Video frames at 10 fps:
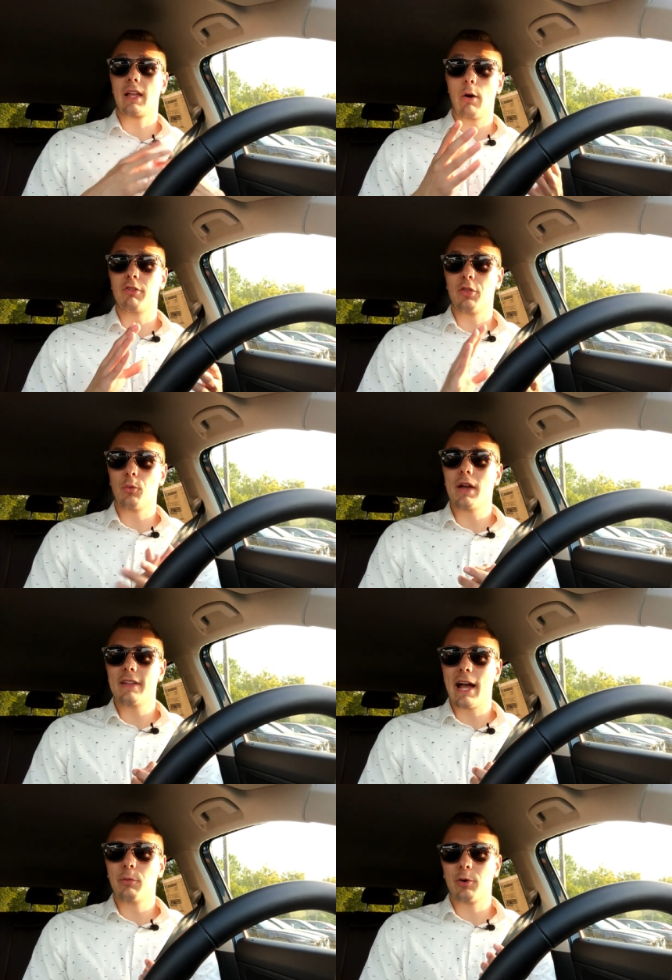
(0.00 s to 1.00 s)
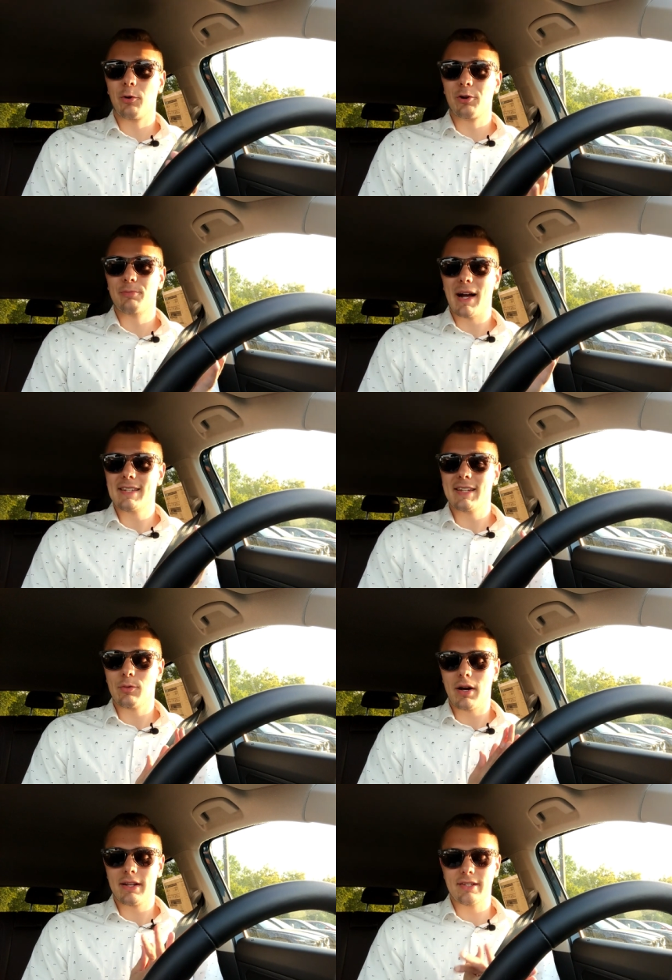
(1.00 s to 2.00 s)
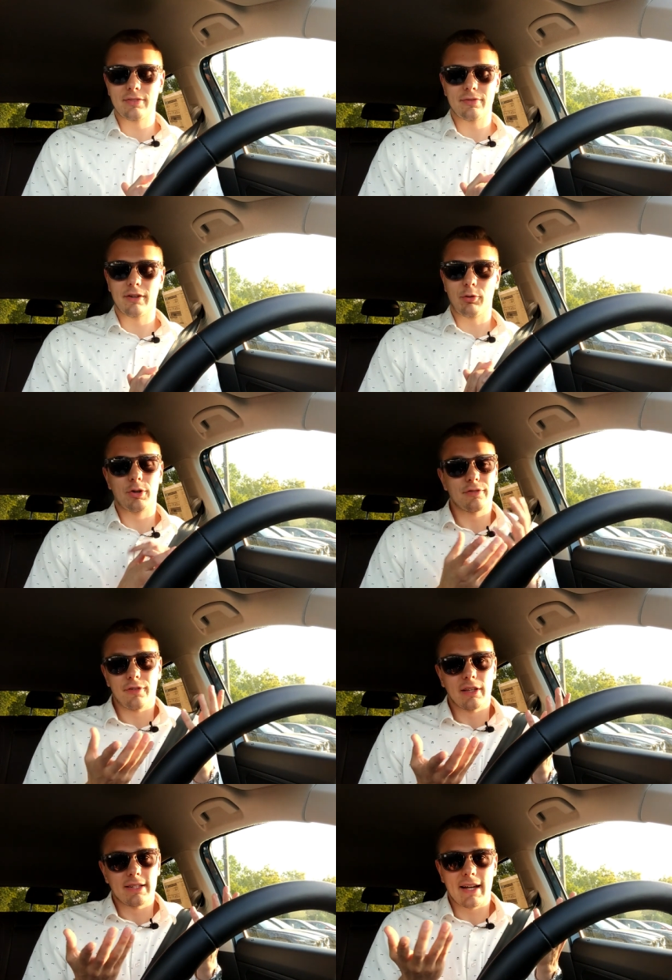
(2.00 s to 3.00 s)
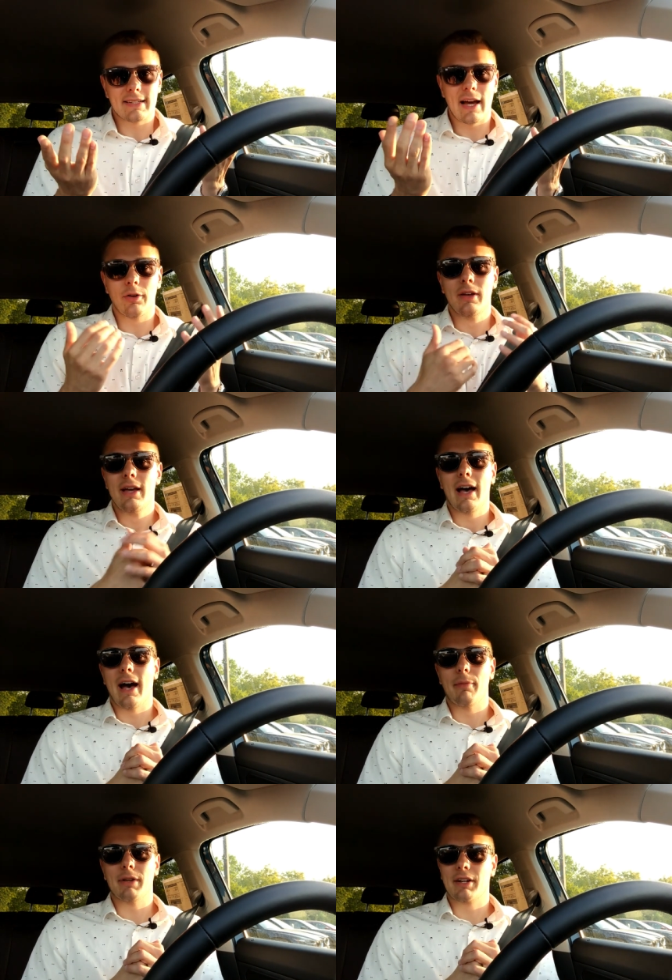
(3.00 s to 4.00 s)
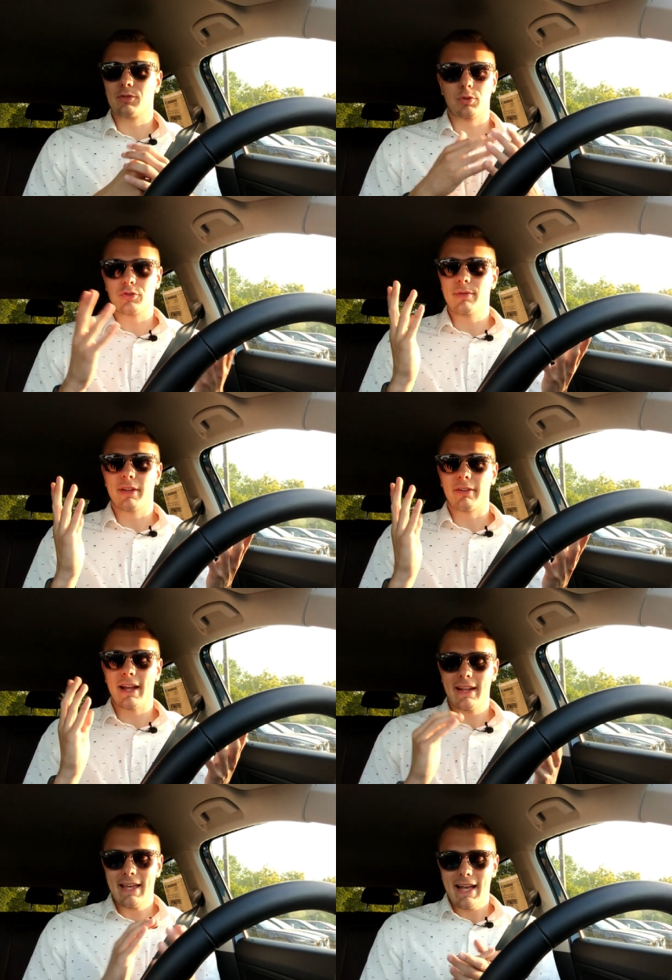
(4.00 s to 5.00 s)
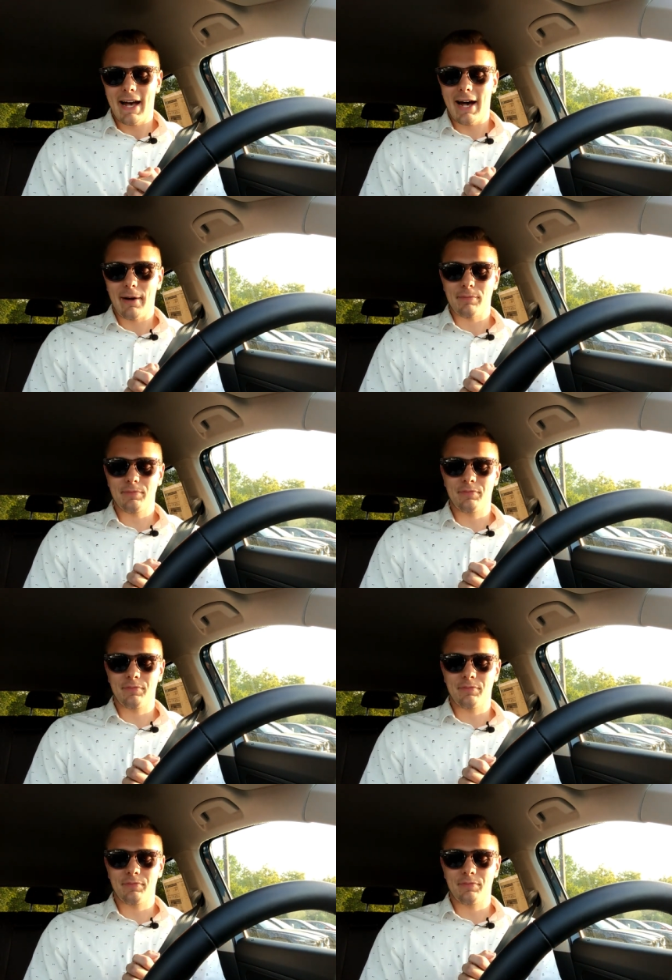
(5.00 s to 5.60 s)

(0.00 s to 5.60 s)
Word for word: However, the way that I would order my Tiguan is, of course, fully decked out uh, because we're dreaming, right? Um,